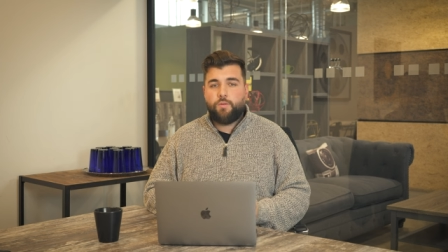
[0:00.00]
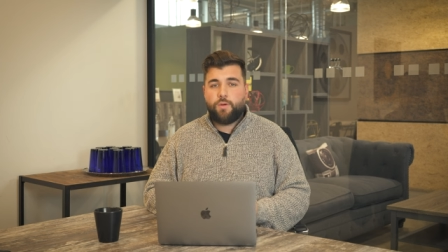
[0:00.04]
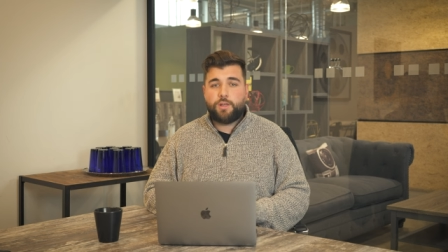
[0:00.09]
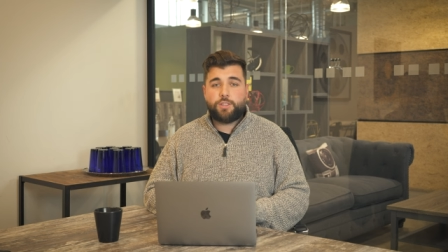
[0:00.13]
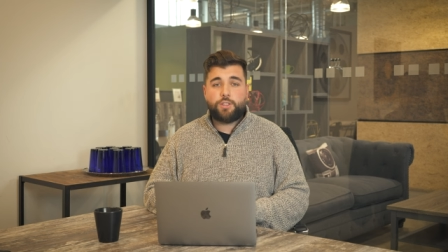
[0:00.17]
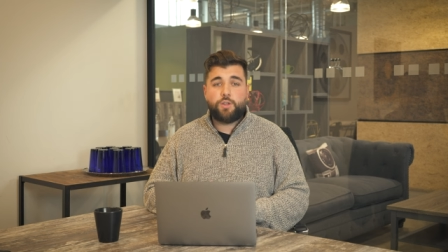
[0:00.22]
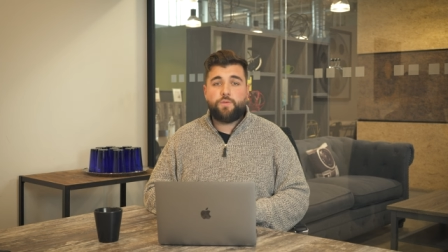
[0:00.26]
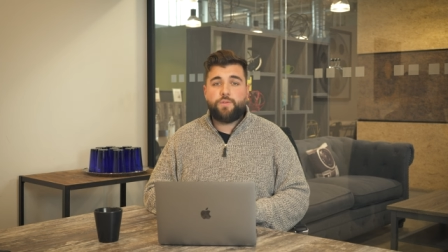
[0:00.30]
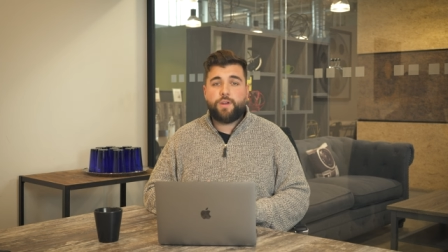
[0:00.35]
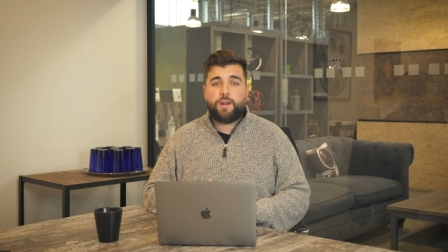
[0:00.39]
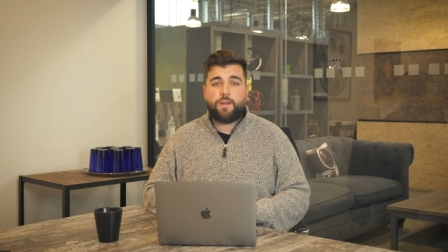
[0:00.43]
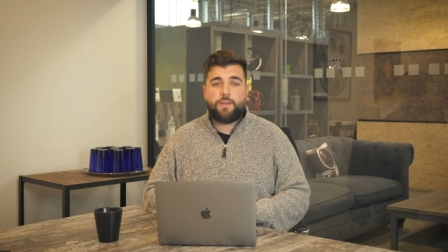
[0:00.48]
Once
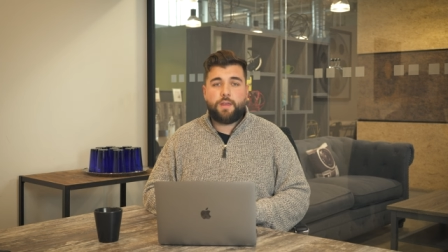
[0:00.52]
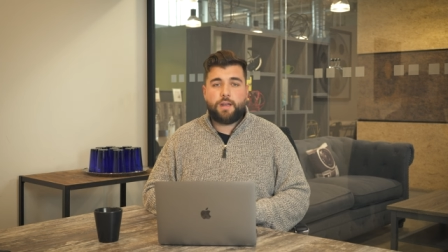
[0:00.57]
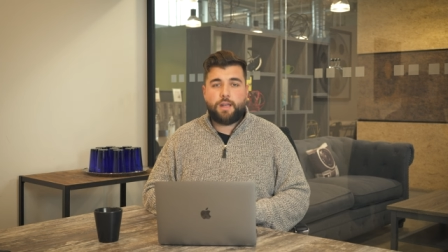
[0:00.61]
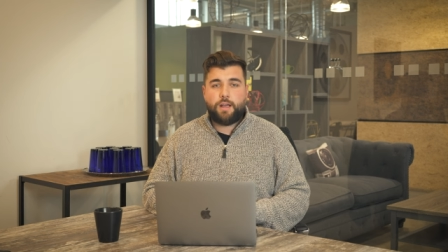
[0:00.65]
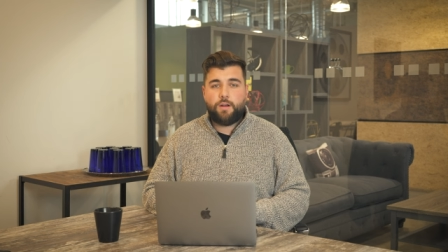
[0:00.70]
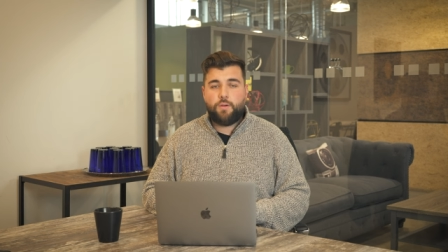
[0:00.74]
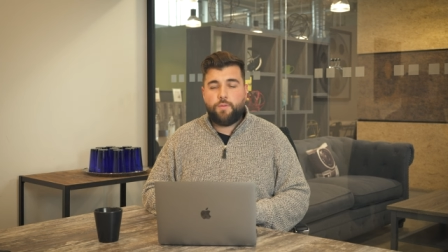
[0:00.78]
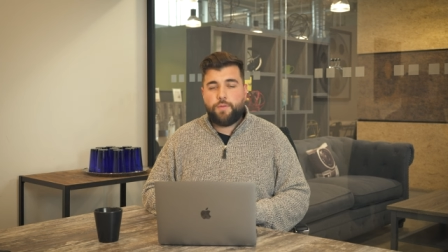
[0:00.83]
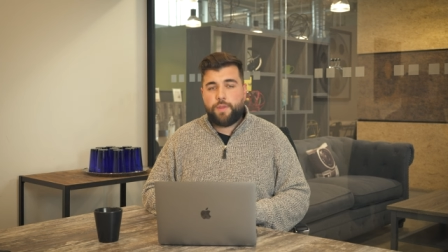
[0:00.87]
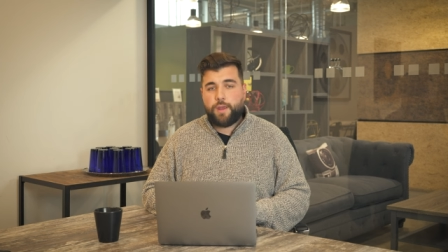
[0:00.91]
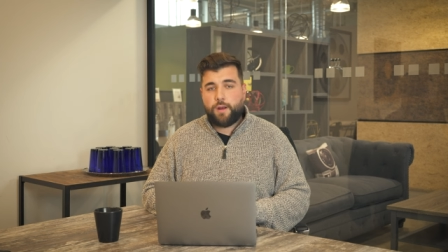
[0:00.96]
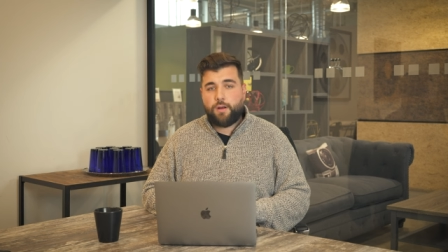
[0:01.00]
you figure that
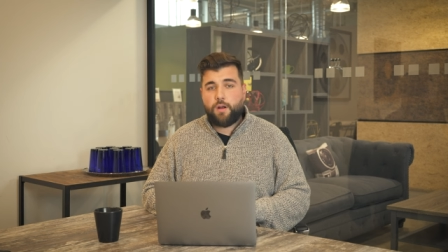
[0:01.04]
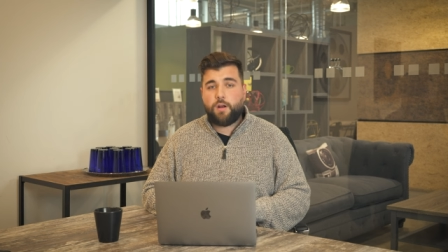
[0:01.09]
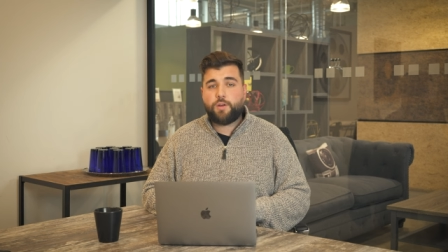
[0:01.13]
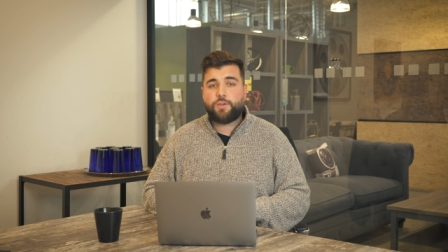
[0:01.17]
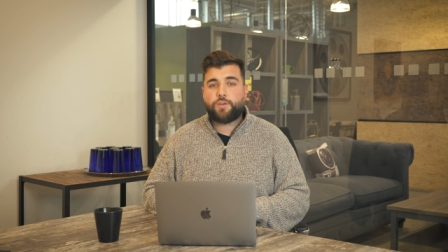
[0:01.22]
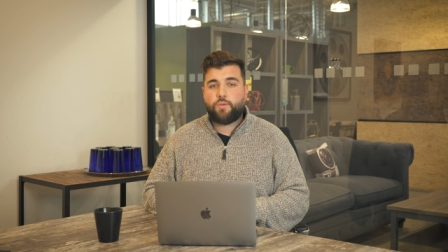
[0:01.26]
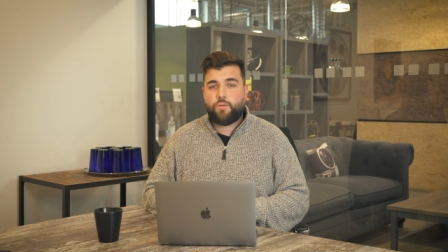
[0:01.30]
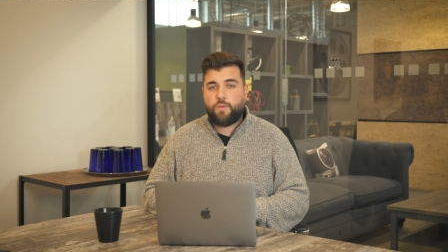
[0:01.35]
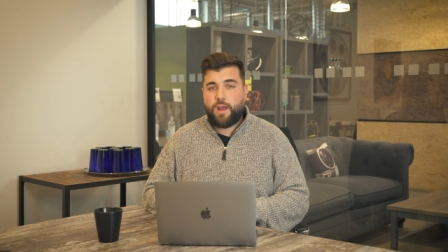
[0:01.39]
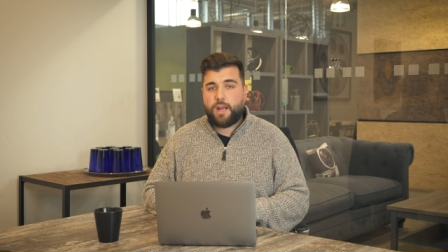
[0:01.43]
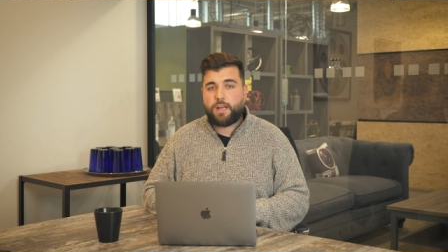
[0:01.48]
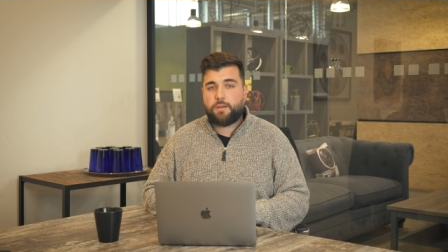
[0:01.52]
out, there are
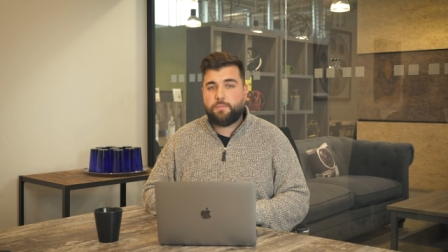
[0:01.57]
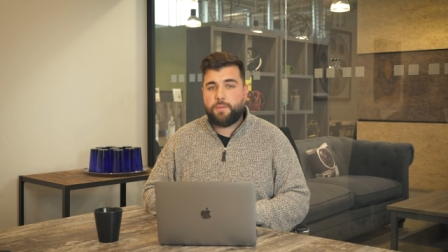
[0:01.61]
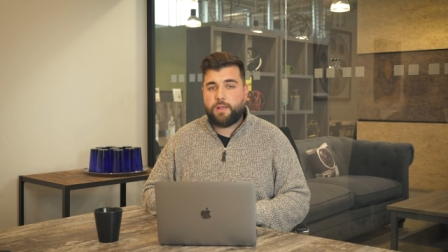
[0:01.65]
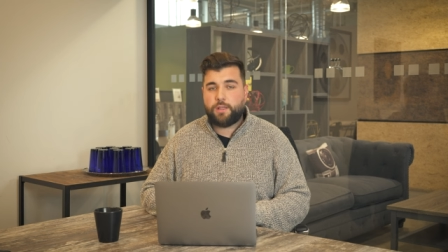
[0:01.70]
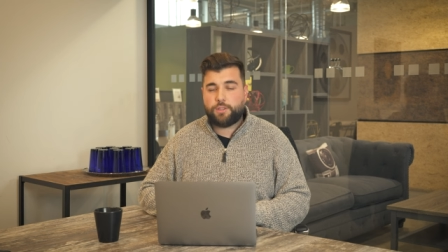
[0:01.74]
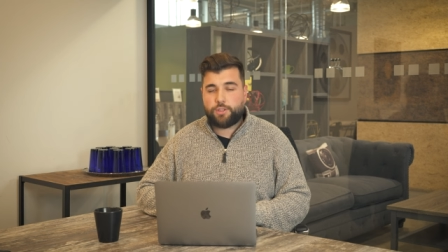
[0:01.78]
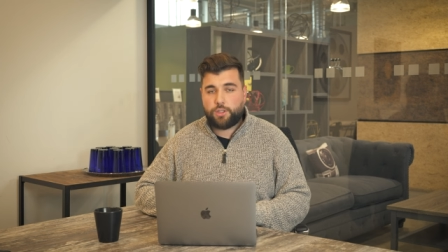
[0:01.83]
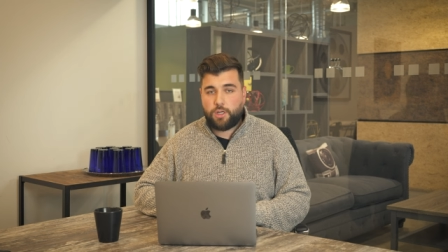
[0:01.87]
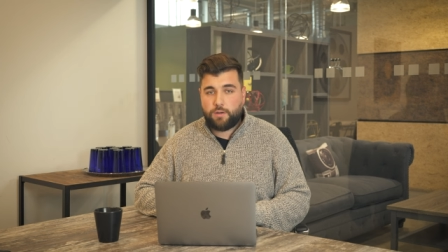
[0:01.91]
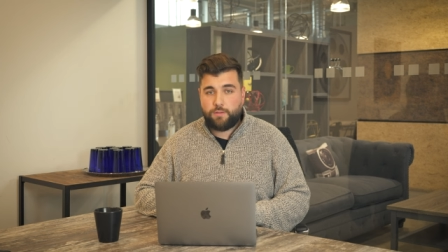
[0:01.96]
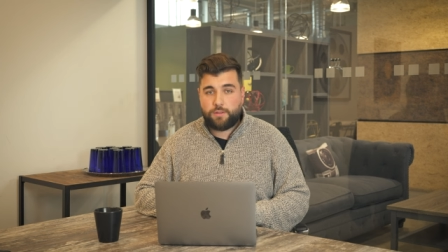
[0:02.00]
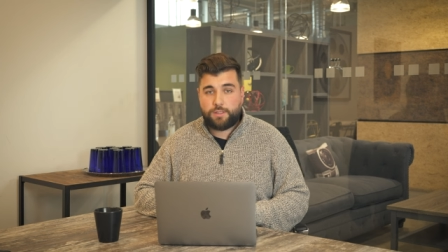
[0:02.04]
direct mail
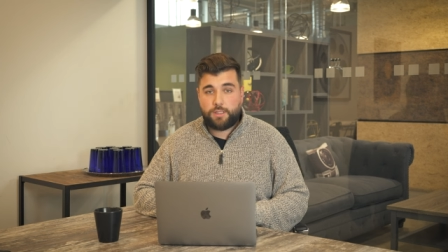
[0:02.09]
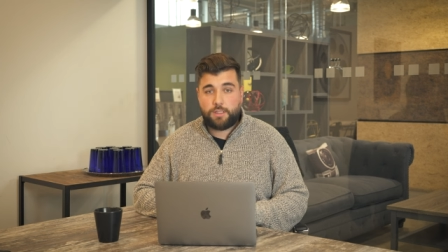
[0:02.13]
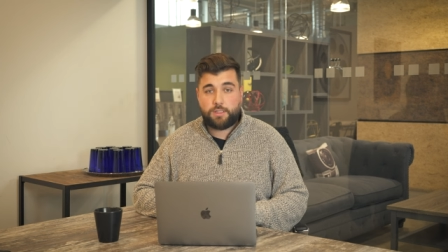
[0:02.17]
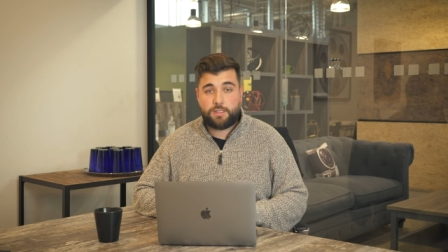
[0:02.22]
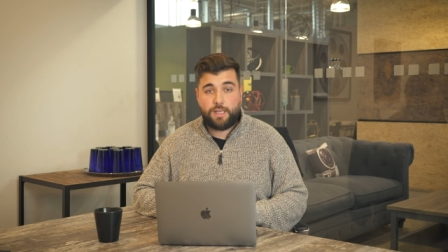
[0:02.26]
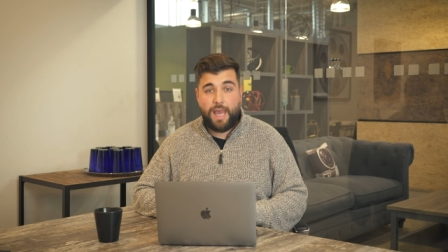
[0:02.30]
services.